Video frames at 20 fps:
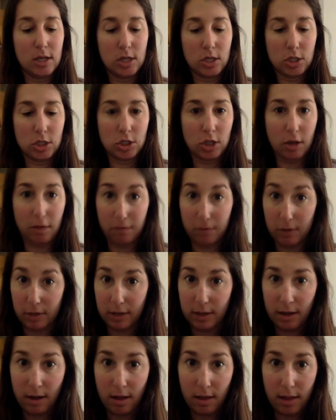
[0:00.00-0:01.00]
shuffle
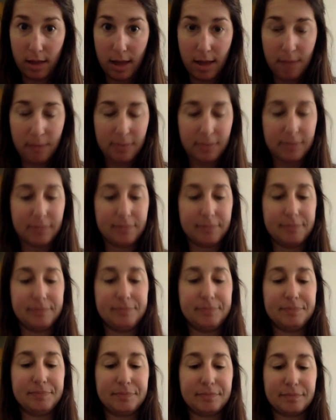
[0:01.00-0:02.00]
it all up.
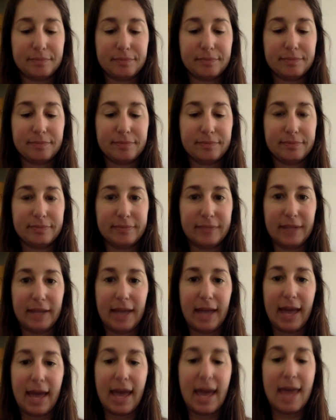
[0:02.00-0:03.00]

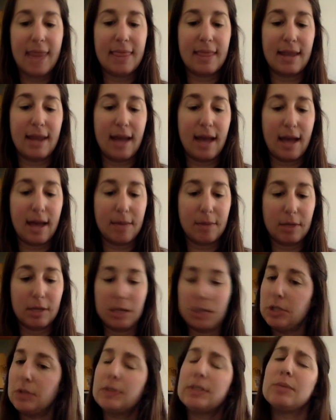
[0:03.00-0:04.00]
Okay, and then I'm going
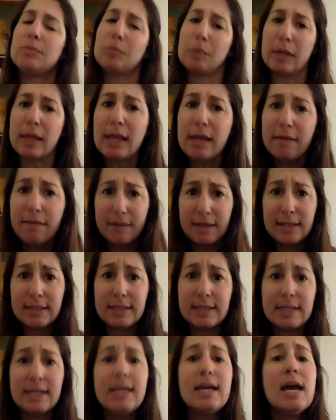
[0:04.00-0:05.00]
to do some really
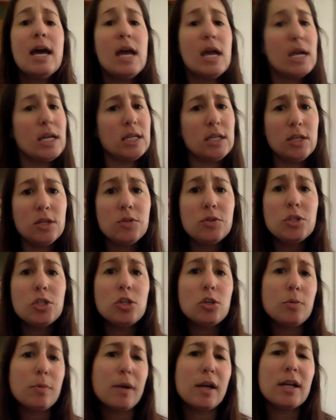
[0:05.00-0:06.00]
fancy
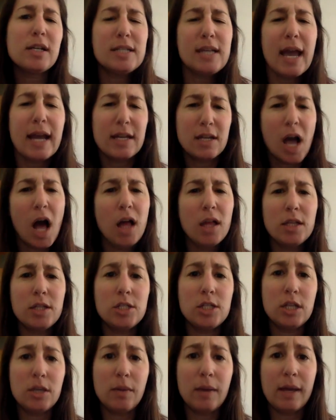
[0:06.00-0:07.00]
YouTuber
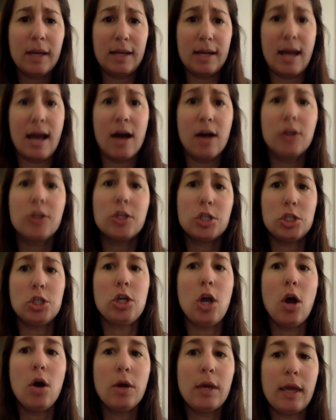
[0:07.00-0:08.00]
technology right now to
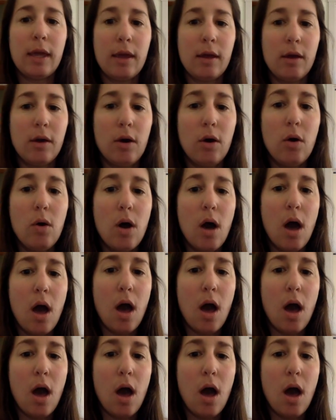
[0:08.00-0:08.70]
show you